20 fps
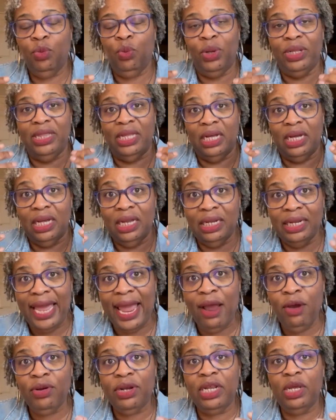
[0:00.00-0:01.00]
with the
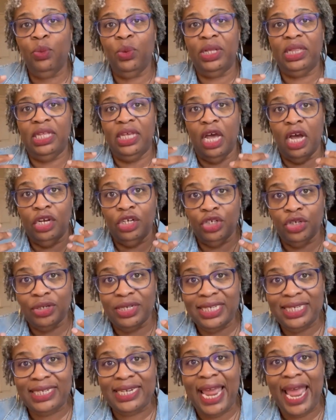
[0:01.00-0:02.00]
clarity, with the
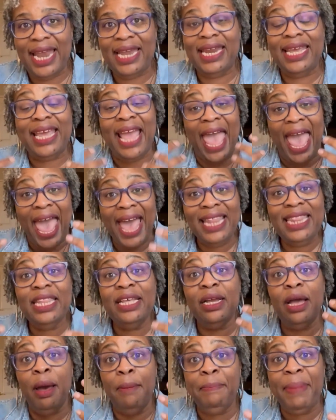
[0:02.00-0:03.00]
understanding, and the
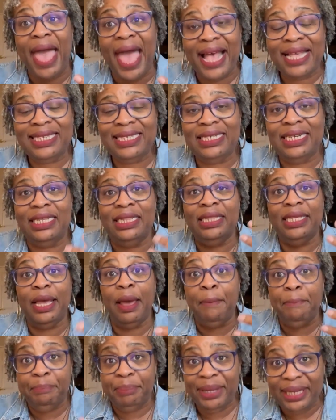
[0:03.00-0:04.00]
capacity, the
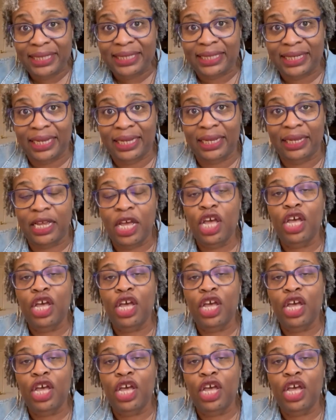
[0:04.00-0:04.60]
ability